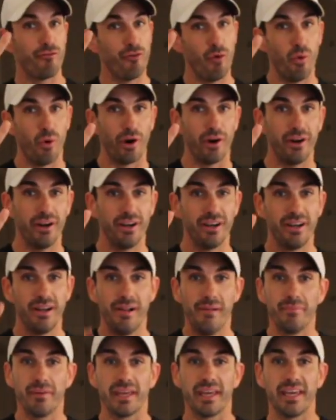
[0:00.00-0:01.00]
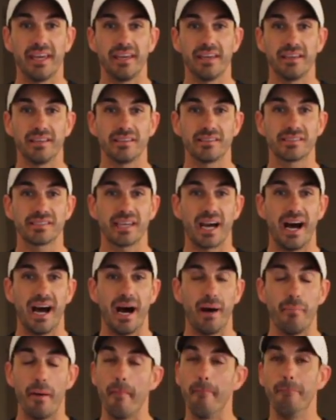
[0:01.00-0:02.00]
four is
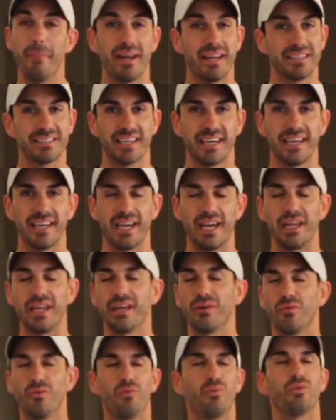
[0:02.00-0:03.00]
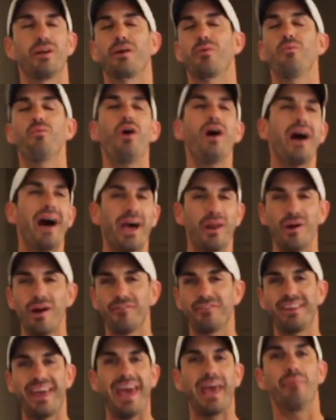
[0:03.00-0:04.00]
um, meditate. And like, what? I don't
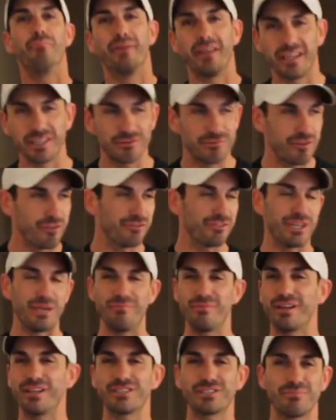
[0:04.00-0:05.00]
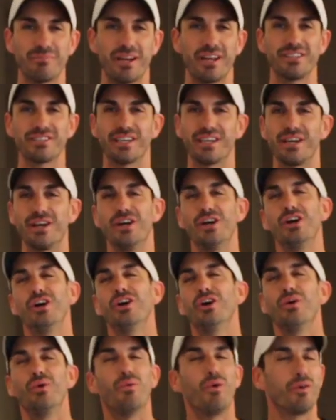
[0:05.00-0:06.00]
have 10 minutes, 15 minutes to meditate.
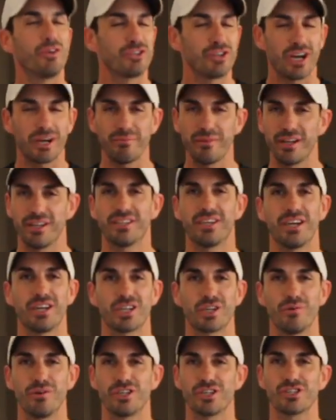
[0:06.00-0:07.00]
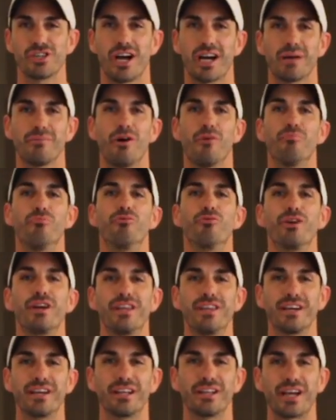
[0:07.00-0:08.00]
When we talk meditation, we just talk about
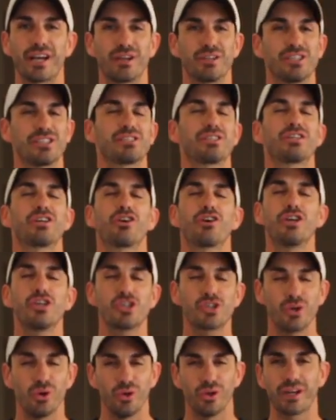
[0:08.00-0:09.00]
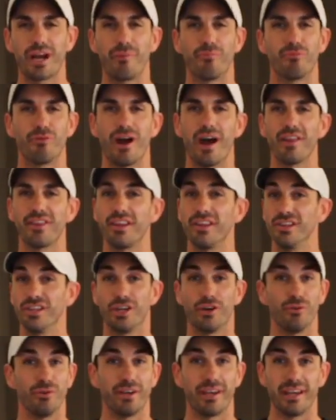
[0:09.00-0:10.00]
breathing, like just controlling our breath. And
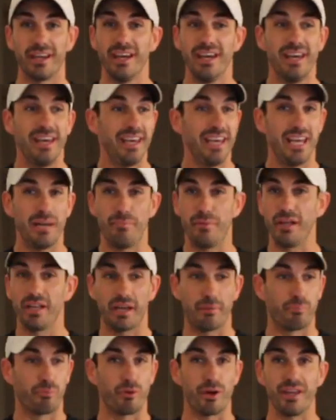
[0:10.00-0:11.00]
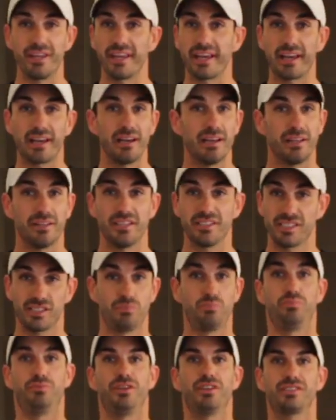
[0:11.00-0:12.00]
literally, it'd be like breathing. This
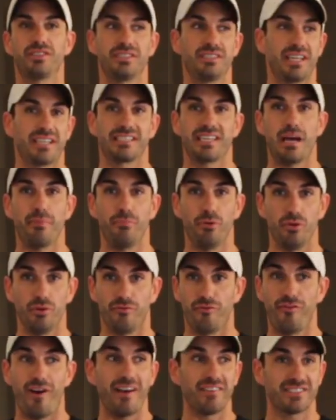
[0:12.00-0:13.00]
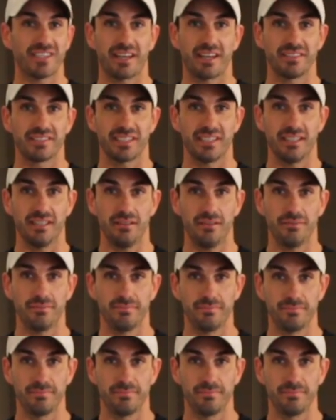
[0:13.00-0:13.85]
is this is an example. Five seconds in,